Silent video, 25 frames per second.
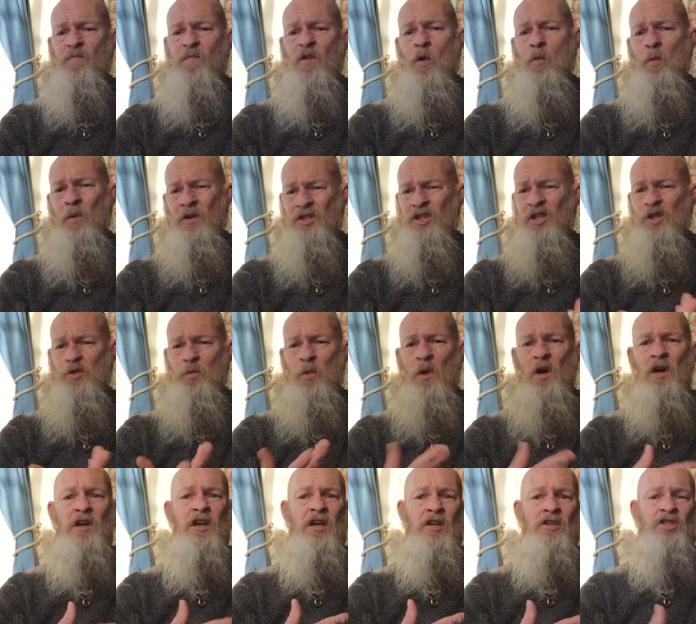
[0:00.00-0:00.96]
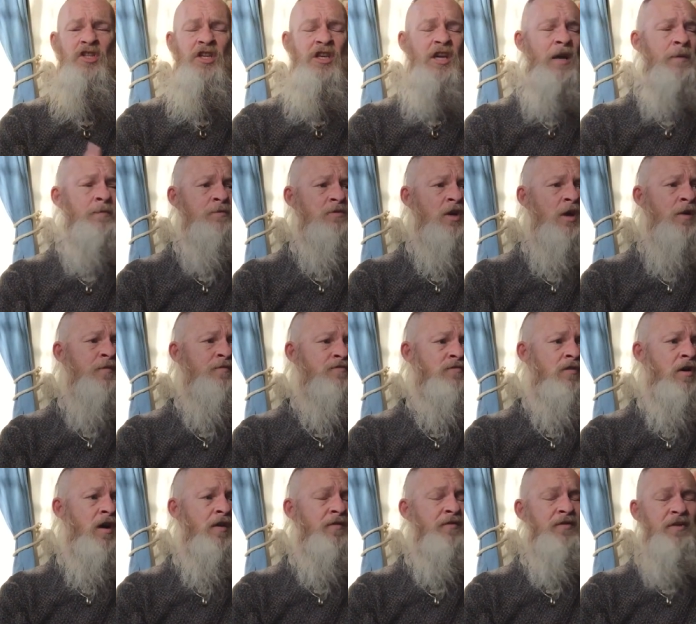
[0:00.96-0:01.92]
when she's working, she comes home
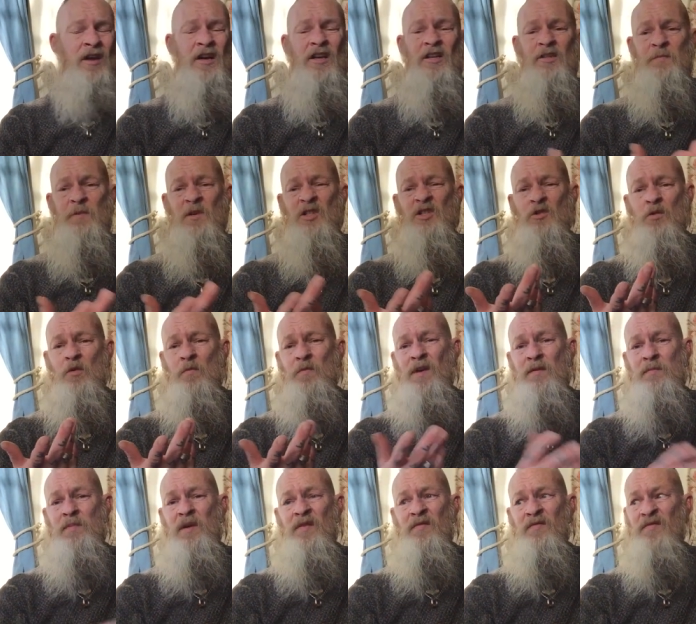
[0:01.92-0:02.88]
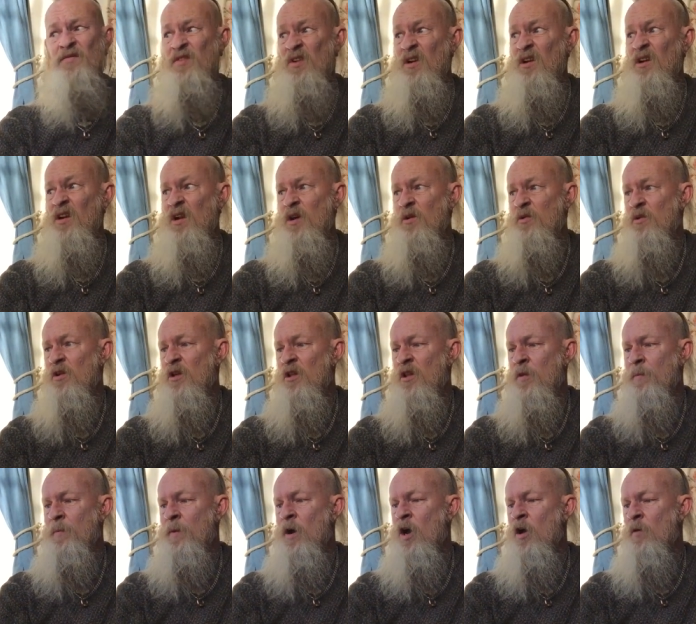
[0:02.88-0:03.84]
for half an hour, especially with me being furloughed at
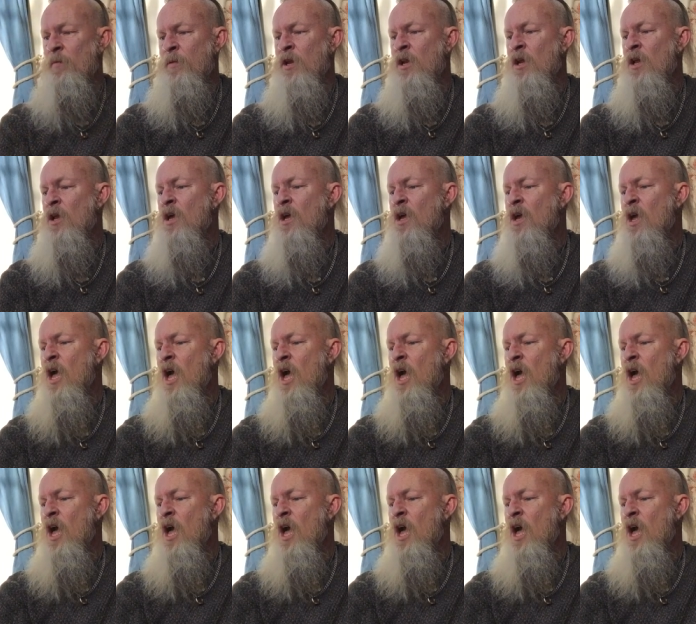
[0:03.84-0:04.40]
the moment,